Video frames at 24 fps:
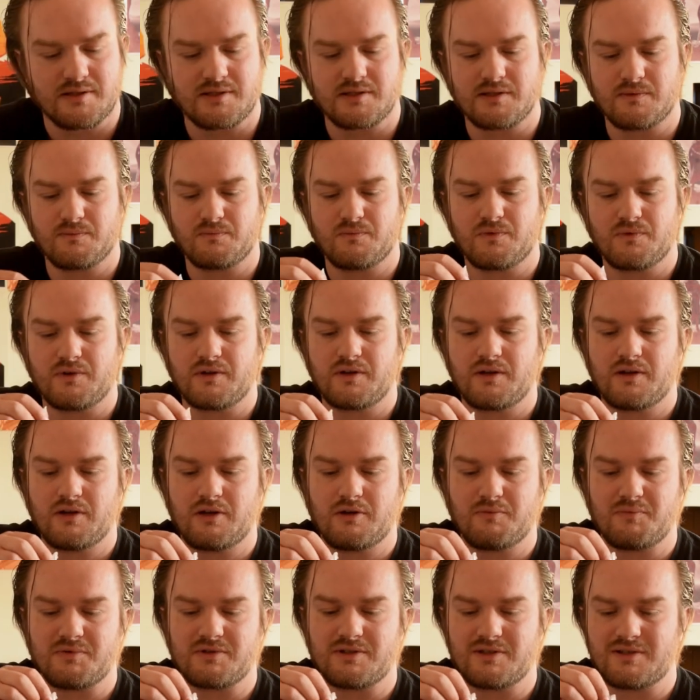somewhere here,
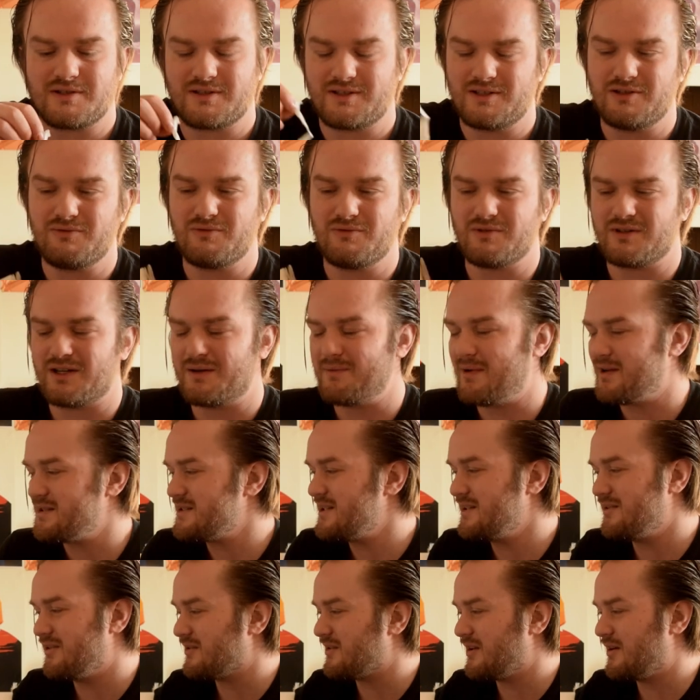but you know what, I'm
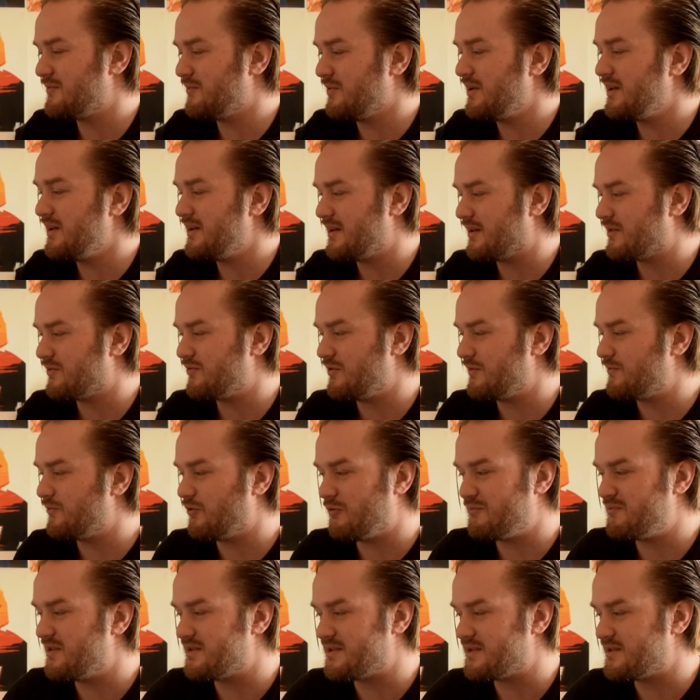actually not that, I'm only like 3 or
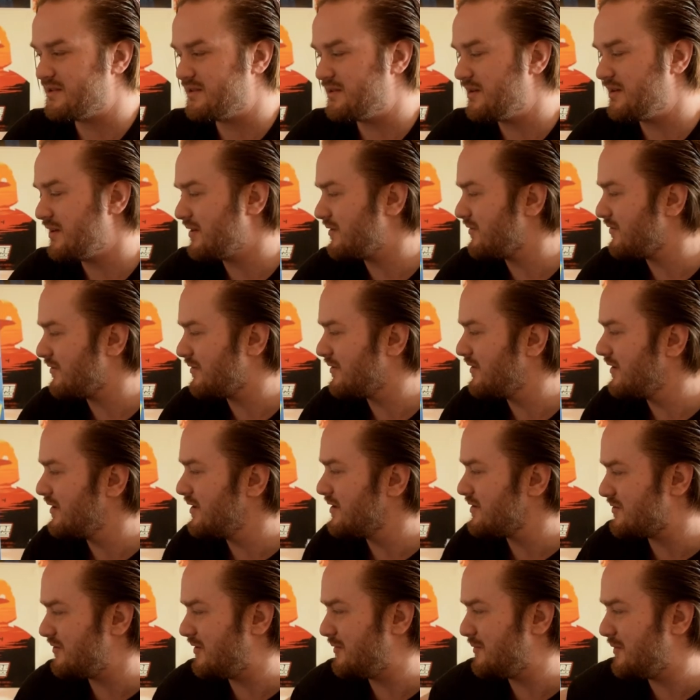4 pages in another,
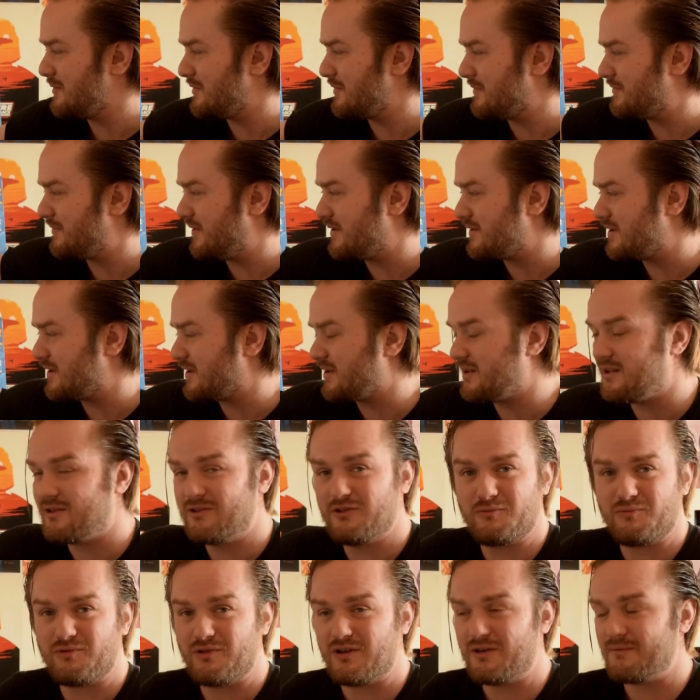so I'll be able to find it again,
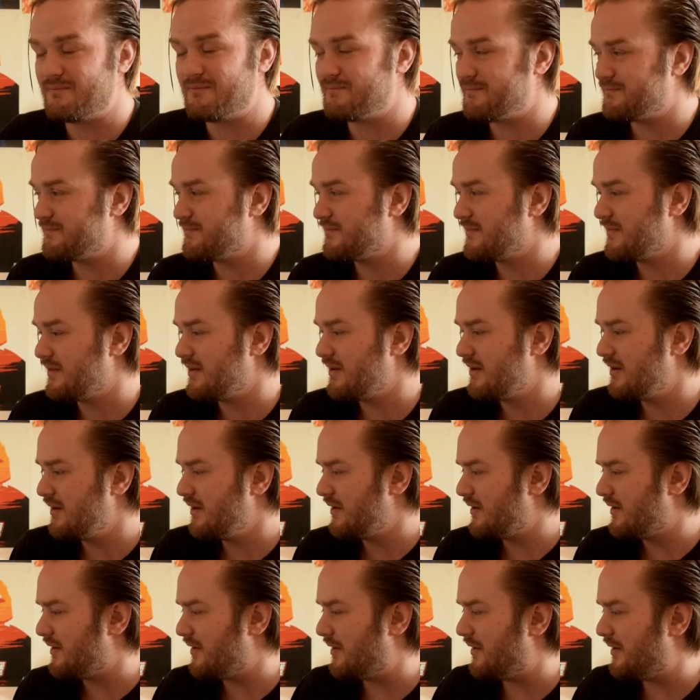no
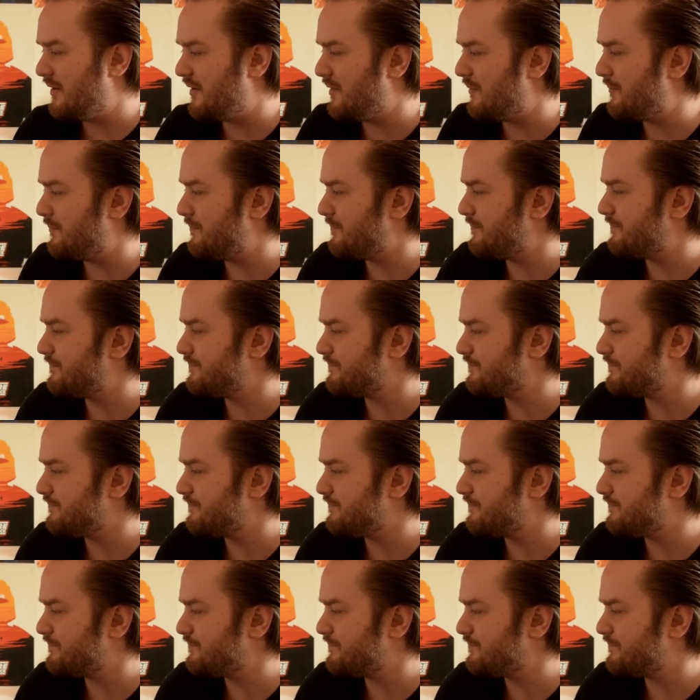problem.